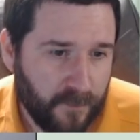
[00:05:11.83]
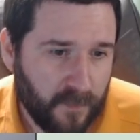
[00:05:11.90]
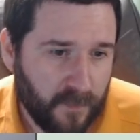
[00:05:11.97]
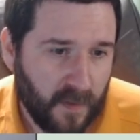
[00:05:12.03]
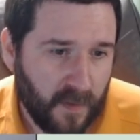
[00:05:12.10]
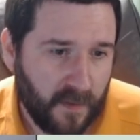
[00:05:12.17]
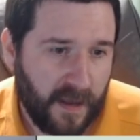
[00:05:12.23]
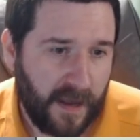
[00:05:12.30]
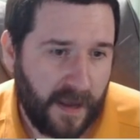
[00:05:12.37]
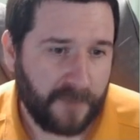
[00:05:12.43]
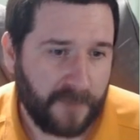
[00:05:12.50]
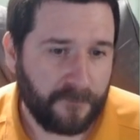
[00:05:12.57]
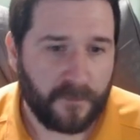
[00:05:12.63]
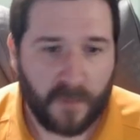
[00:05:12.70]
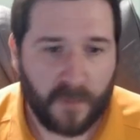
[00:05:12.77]

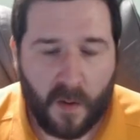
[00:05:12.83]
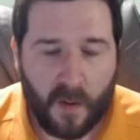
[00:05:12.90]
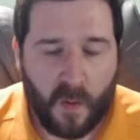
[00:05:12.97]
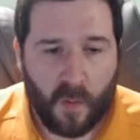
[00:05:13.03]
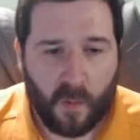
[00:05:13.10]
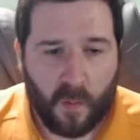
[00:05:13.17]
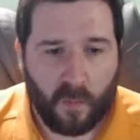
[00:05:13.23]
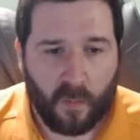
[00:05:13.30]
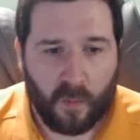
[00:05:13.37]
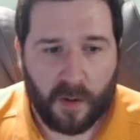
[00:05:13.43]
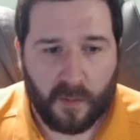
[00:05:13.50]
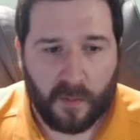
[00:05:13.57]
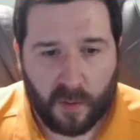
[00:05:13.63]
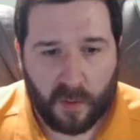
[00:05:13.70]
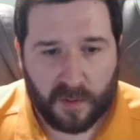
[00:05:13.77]
Okay,
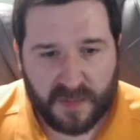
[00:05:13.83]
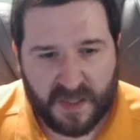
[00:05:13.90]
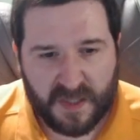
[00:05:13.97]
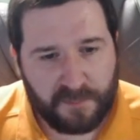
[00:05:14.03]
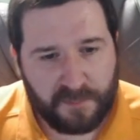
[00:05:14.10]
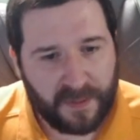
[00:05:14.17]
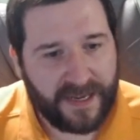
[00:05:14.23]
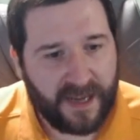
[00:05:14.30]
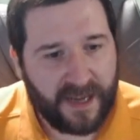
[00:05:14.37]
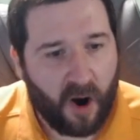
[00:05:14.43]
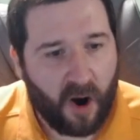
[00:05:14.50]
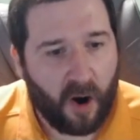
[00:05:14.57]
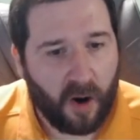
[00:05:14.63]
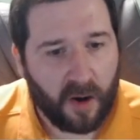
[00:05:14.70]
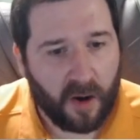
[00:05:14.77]
we're splitting
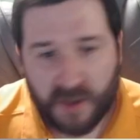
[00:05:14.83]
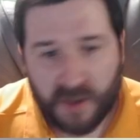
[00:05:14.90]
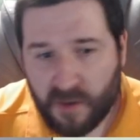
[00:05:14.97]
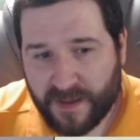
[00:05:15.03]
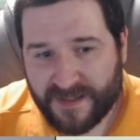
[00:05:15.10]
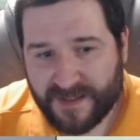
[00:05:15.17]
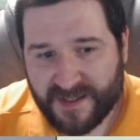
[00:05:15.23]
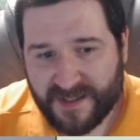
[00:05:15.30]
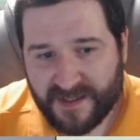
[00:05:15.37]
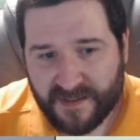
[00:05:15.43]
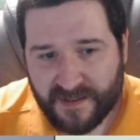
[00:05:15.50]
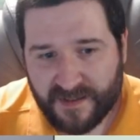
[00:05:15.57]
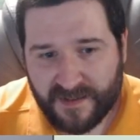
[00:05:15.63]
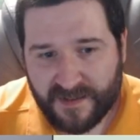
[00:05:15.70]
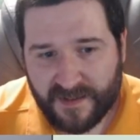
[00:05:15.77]
our
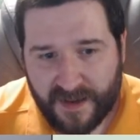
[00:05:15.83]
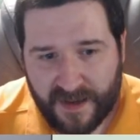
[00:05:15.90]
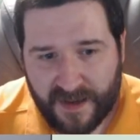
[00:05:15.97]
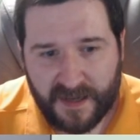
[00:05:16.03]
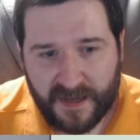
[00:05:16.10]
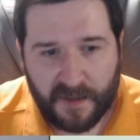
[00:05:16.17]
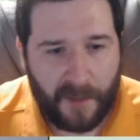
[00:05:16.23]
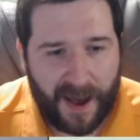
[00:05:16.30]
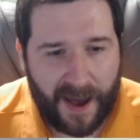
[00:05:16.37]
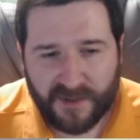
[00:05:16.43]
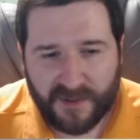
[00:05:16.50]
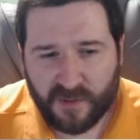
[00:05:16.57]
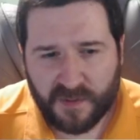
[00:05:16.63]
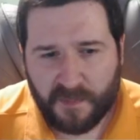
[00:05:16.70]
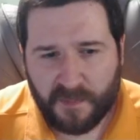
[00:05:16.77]
units into
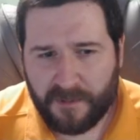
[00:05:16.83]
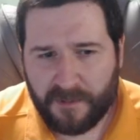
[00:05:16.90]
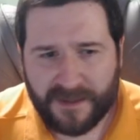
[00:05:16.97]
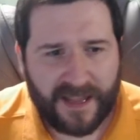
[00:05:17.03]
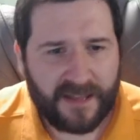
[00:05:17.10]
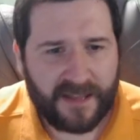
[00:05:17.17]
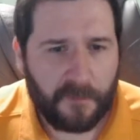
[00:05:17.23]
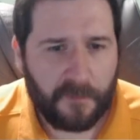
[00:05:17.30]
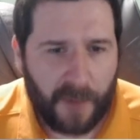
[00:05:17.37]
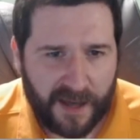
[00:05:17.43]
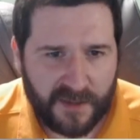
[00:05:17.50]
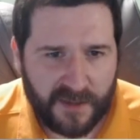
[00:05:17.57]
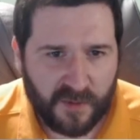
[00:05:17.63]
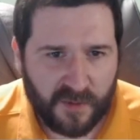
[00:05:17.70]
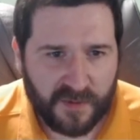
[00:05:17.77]
modules, maybe daily
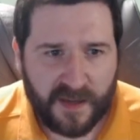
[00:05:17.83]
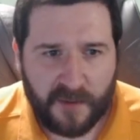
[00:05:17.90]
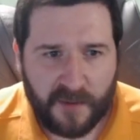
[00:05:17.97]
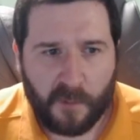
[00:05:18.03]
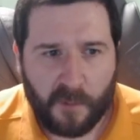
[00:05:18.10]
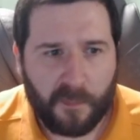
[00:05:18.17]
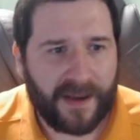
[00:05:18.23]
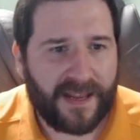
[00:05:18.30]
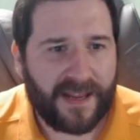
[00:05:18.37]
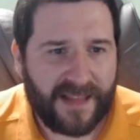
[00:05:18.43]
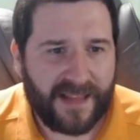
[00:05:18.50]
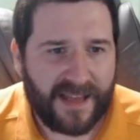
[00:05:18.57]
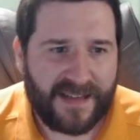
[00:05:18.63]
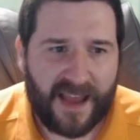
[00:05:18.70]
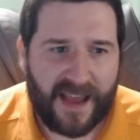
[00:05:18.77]
modules, and we're breaking
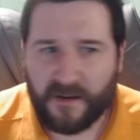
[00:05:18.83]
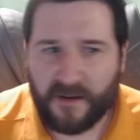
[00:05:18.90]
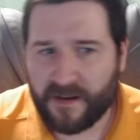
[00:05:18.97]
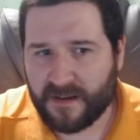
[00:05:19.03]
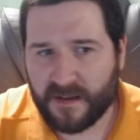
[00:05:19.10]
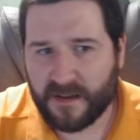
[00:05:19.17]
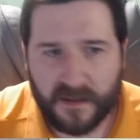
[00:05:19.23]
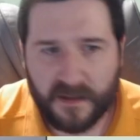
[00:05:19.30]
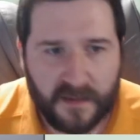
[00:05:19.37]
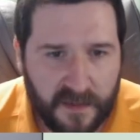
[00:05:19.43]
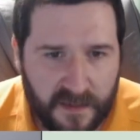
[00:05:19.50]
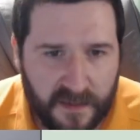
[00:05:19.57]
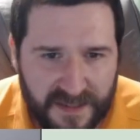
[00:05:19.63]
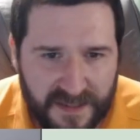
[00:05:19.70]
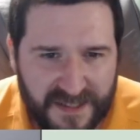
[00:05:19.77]
that down into
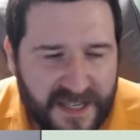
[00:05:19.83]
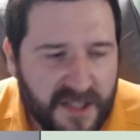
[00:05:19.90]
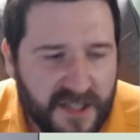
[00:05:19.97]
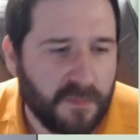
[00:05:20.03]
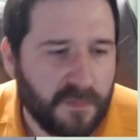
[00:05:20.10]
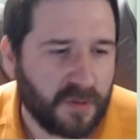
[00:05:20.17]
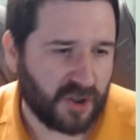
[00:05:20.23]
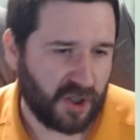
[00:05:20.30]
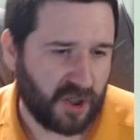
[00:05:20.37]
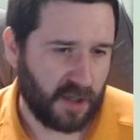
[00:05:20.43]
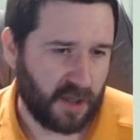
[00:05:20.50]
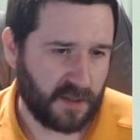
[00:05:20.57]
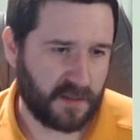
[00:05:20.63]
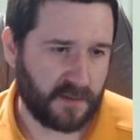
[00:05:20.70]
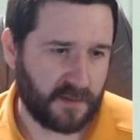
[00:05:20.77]
these teachable
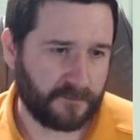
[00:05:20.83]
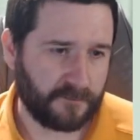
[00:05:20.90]
chunks.